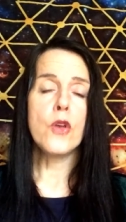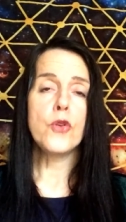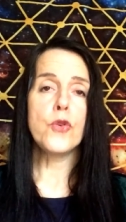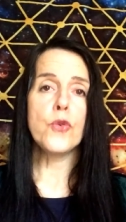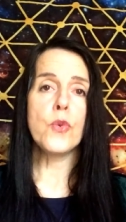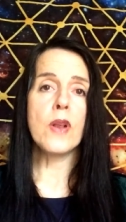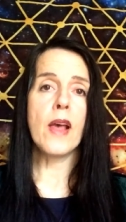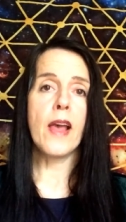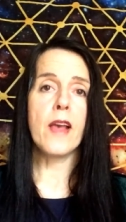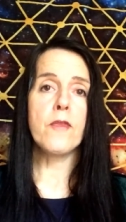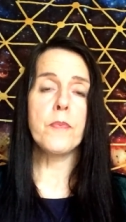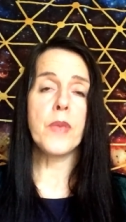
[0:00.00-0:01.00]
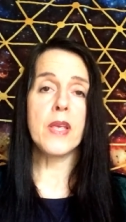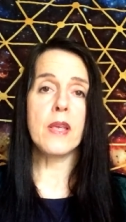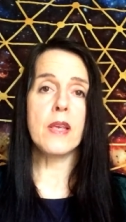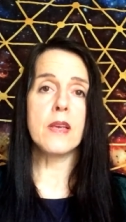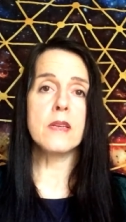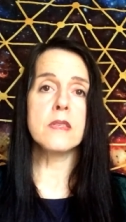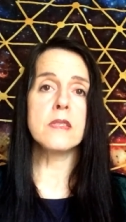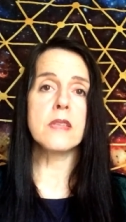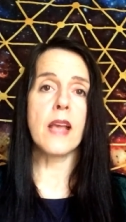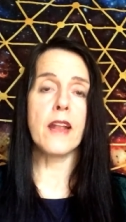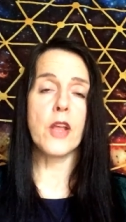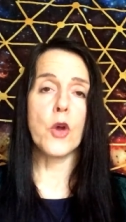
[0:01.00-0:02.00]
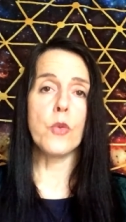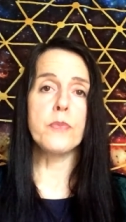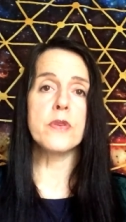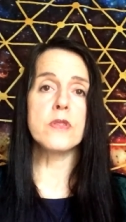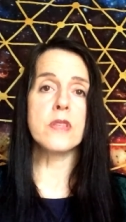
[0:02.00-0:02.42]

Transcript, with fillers: you will have beings and helpers